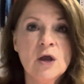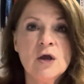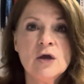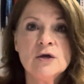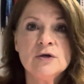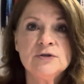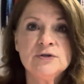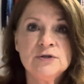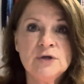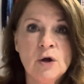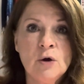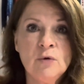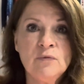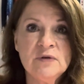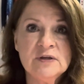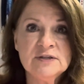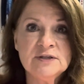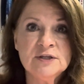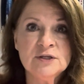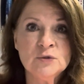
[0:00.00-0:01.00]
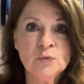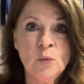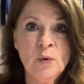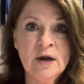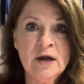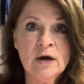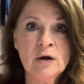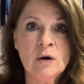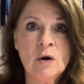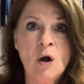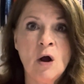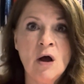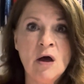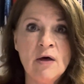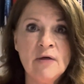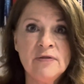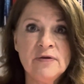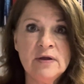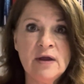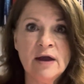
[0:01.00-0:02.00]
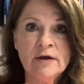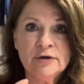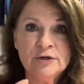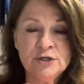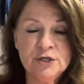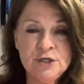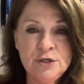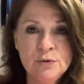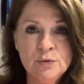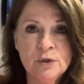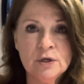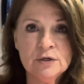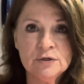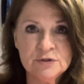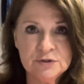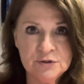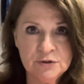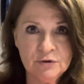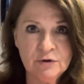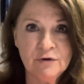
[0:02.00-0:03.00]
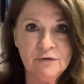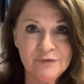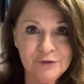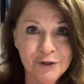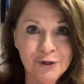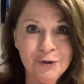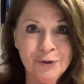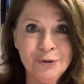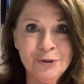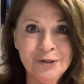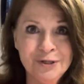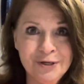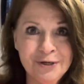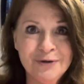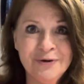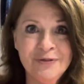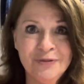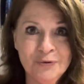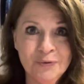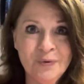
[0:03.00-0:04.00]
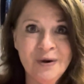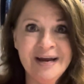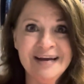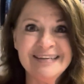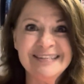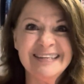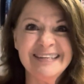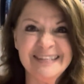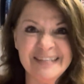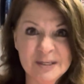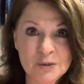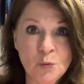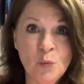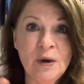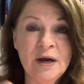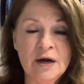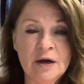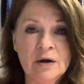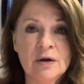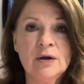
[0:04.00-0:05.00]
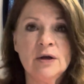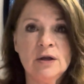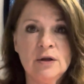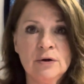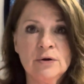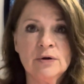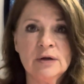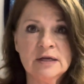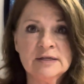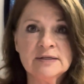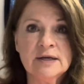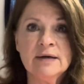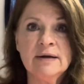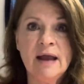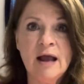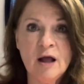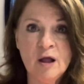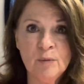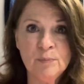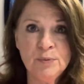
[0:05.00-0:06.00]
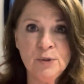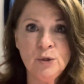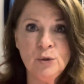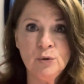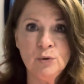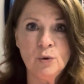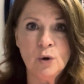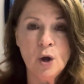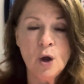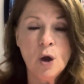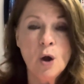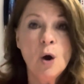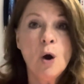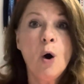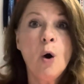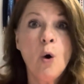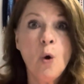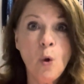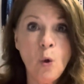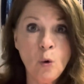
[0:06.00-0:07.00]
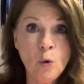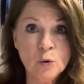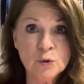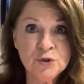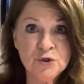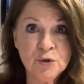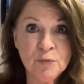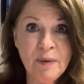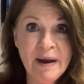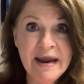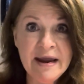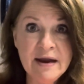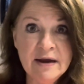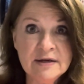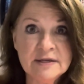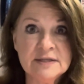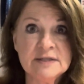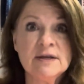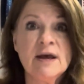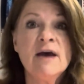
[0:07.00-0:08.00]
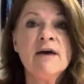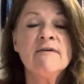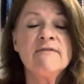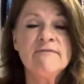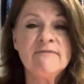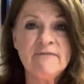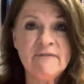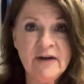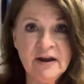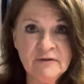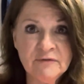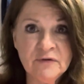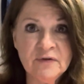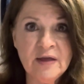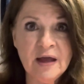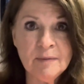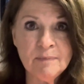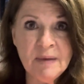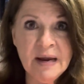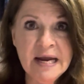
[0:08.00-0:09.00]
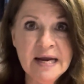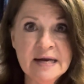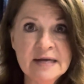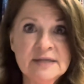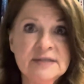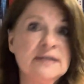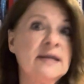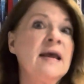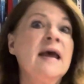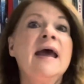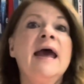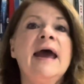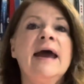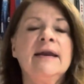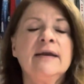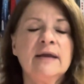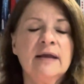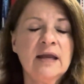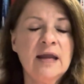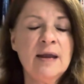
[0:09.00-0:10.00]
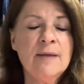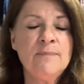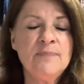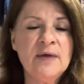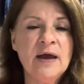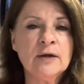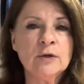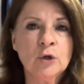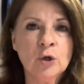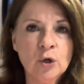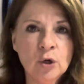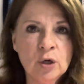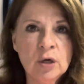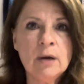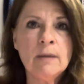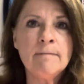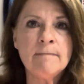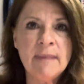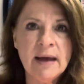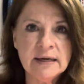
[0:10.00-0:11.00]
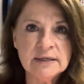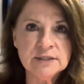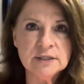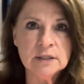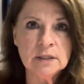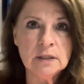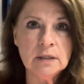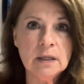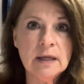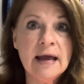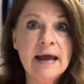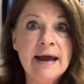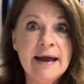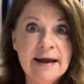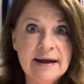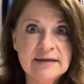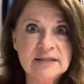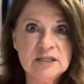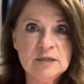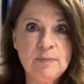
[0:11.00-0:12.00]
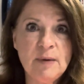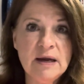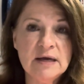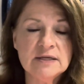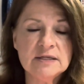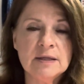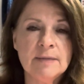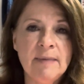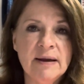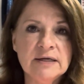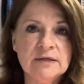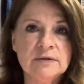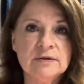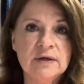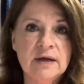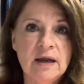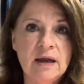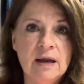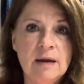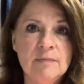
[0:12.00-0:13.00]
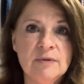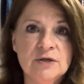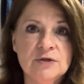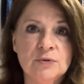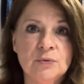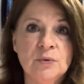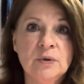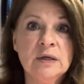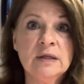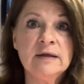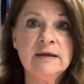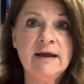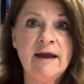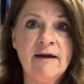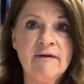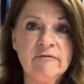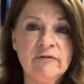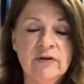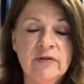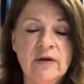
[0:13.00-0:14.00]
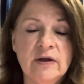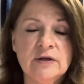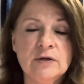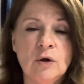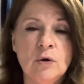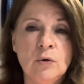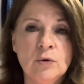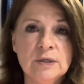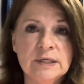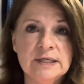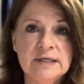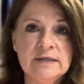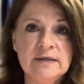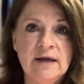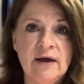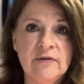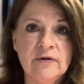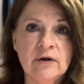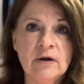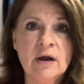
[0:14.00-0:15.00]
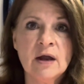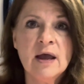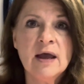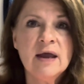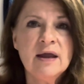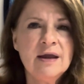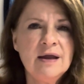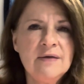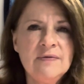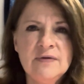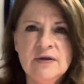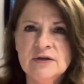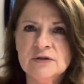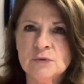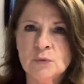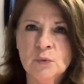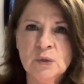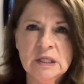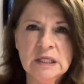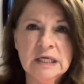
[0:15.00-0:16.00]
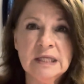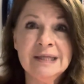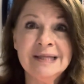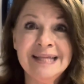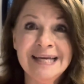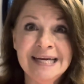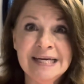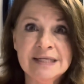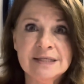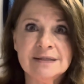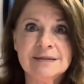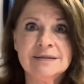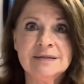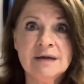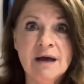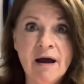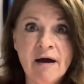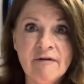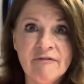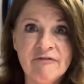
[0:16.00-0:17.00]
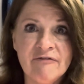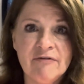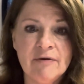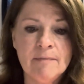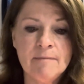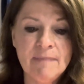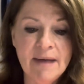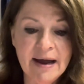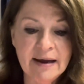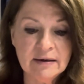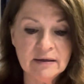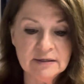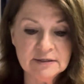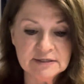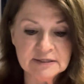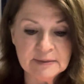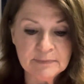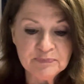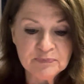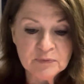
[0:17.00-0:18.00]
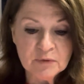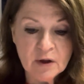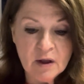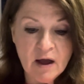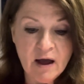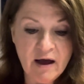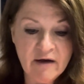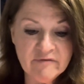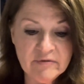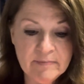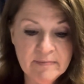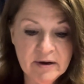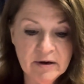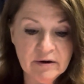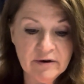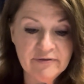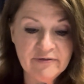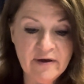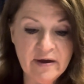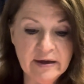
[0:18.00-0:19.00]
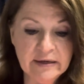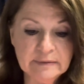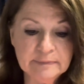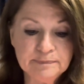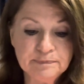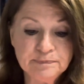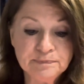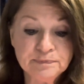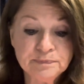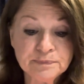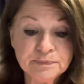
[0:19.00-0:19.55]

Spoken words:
So this is where all the energy you conserved earlier in the race, this is where it's going to help you hold your pace, fight for that pace, and keep that good mental headspace. The mental game is really everything to hold it together in these really late, tough miles of a marathon.